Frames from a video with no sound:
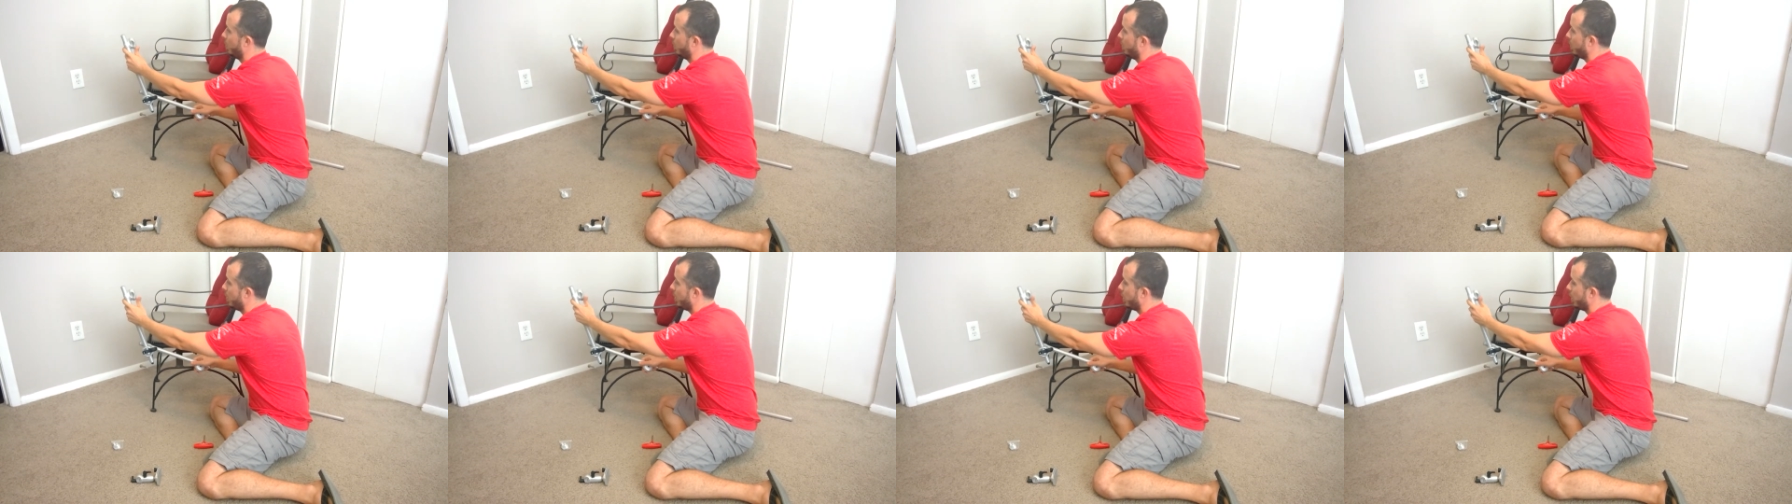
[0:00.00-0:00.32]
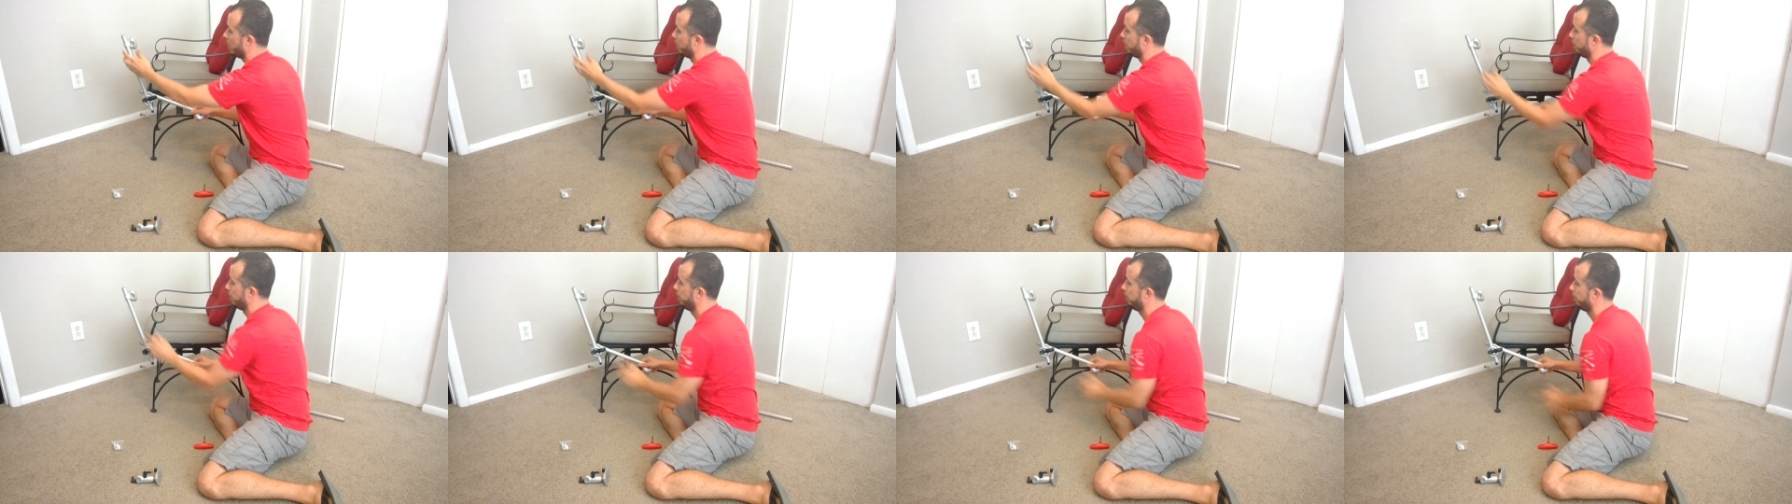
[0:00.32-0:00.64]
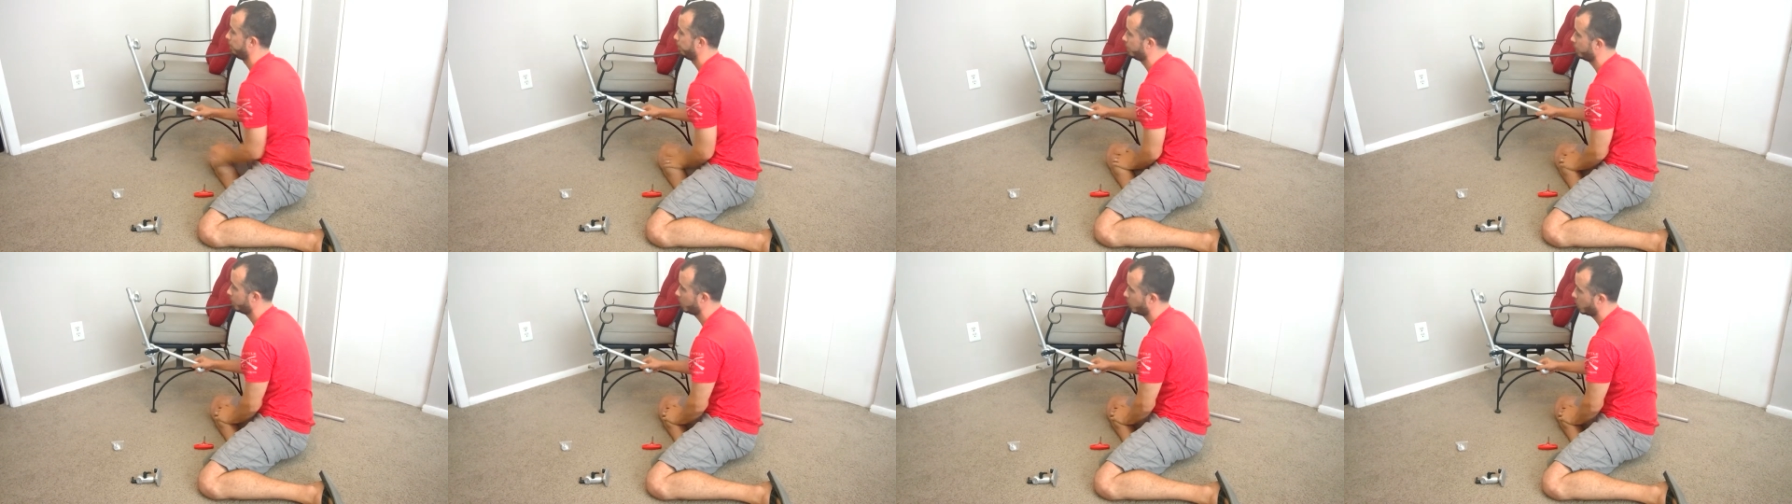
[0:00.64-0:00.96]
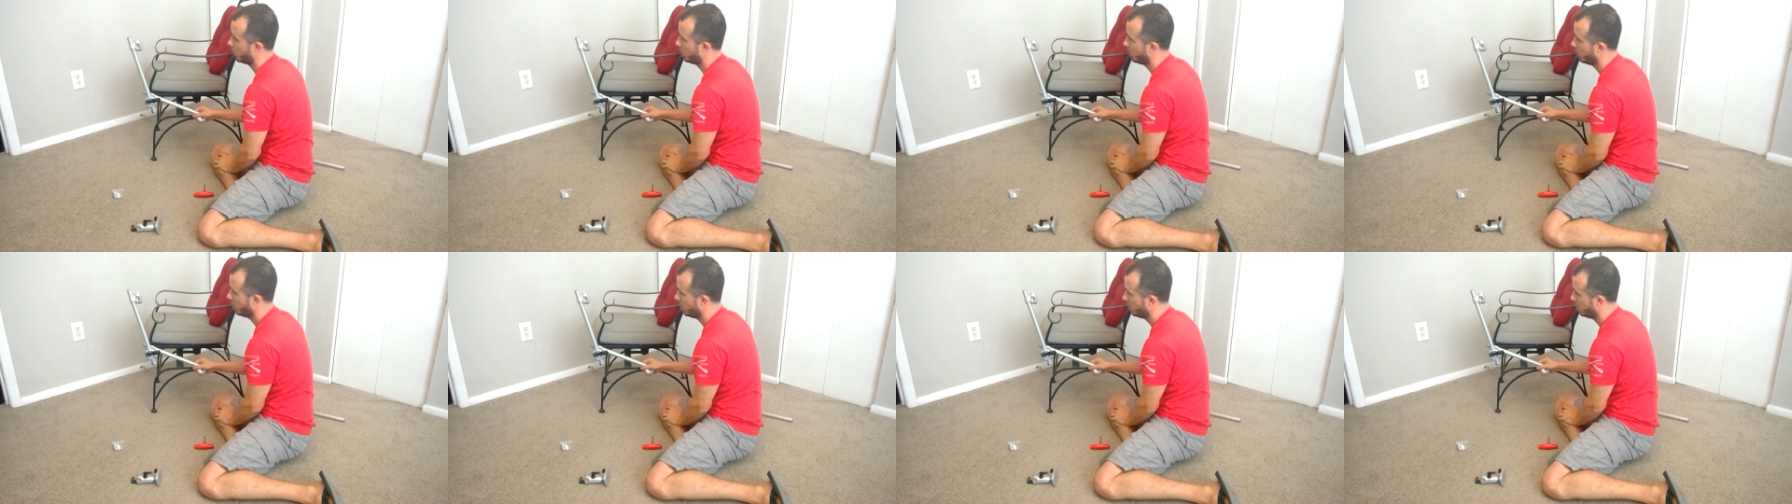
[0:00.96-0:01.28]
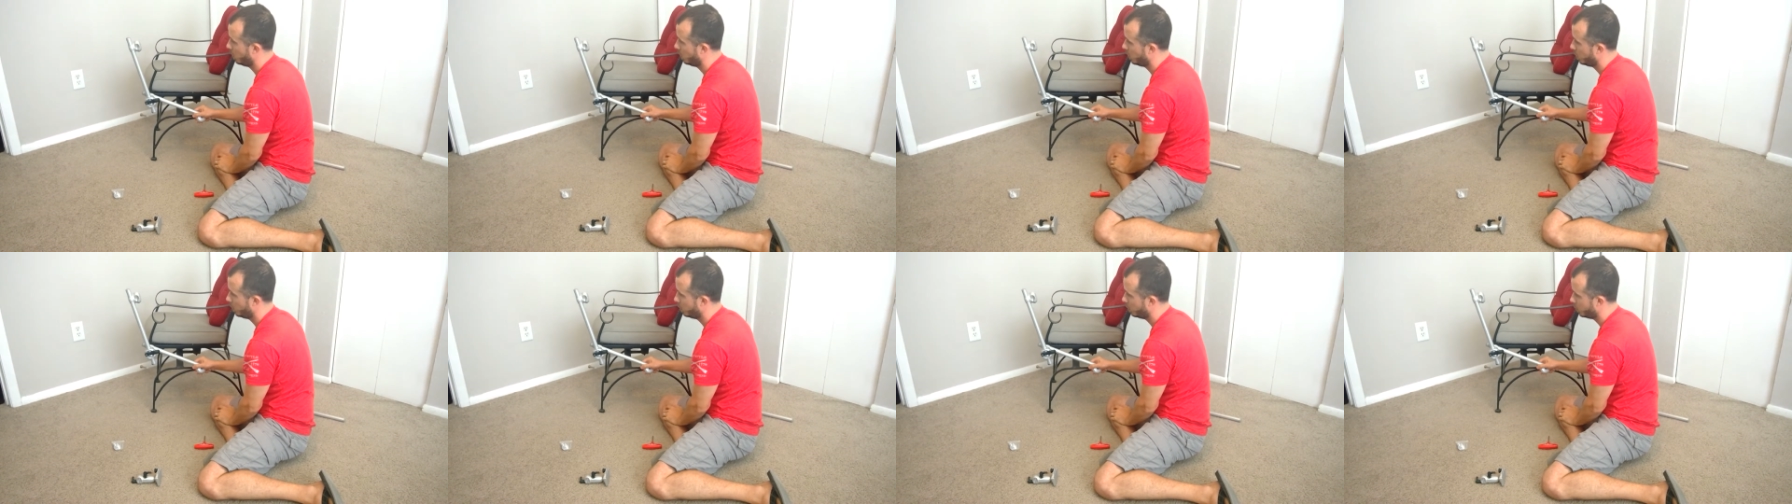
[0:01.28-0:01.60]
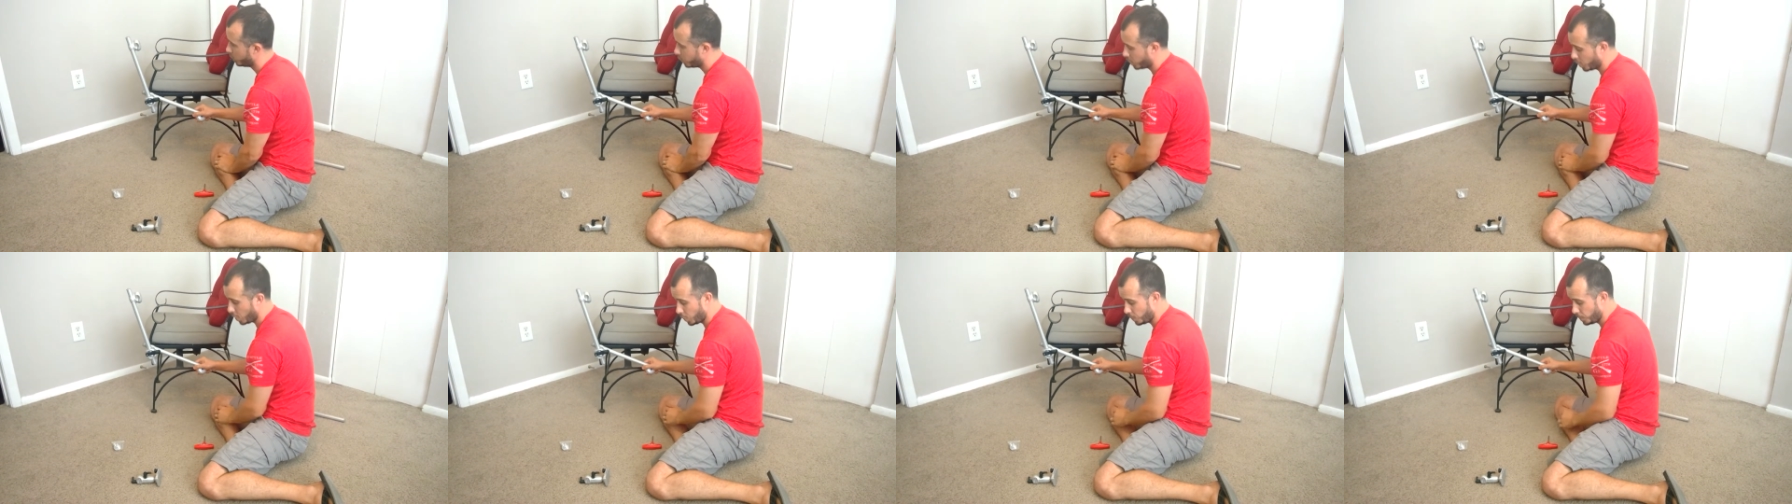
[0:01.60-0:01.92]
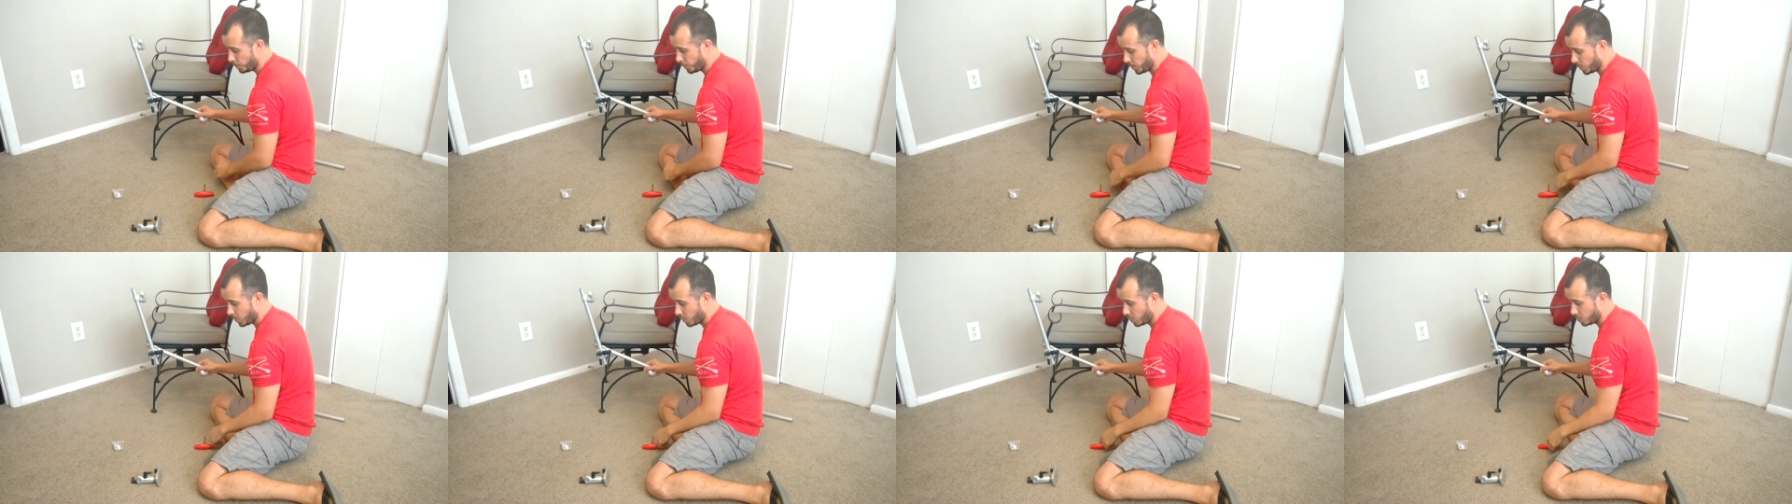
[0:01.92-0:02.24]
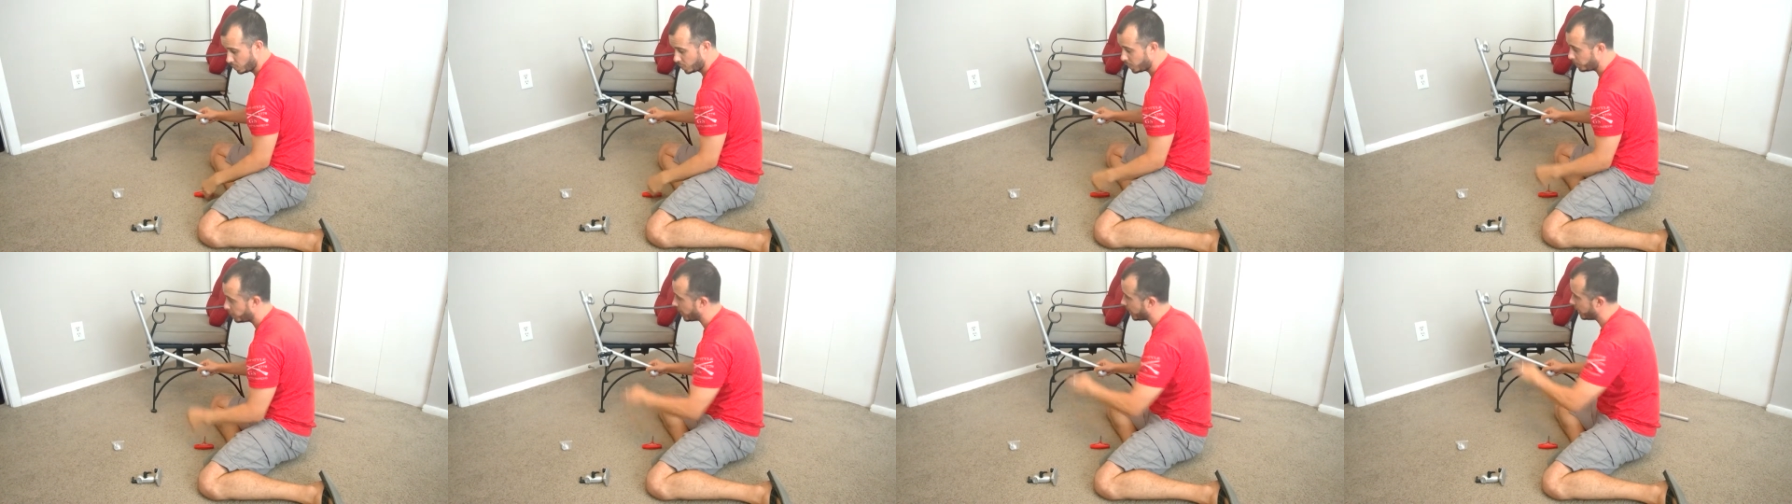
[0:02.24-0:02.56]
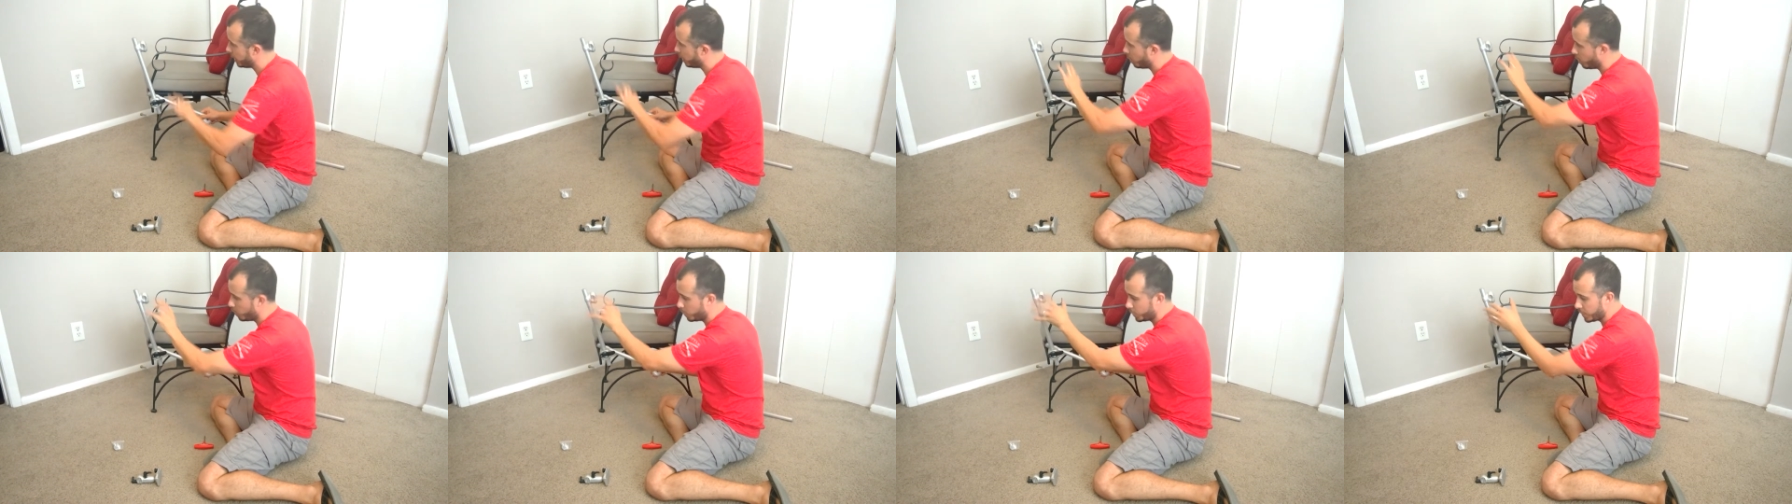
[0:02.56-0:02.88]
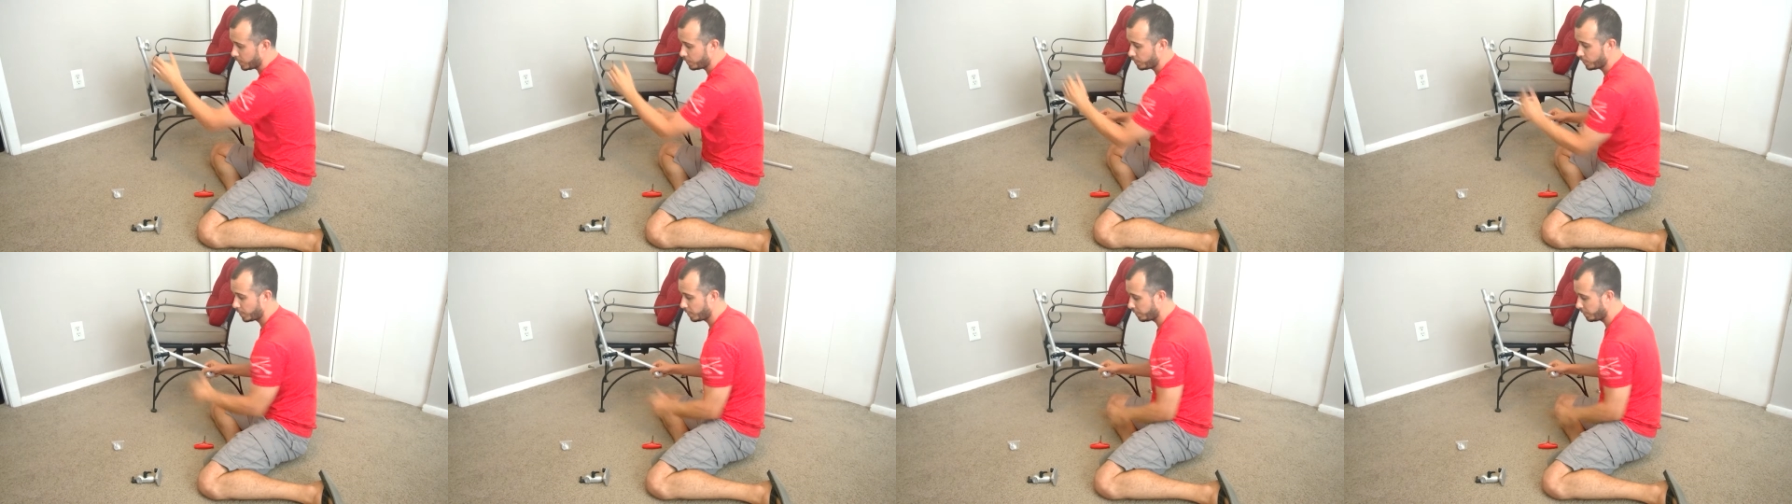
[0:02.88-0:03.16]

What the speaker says: here. So depending on whichever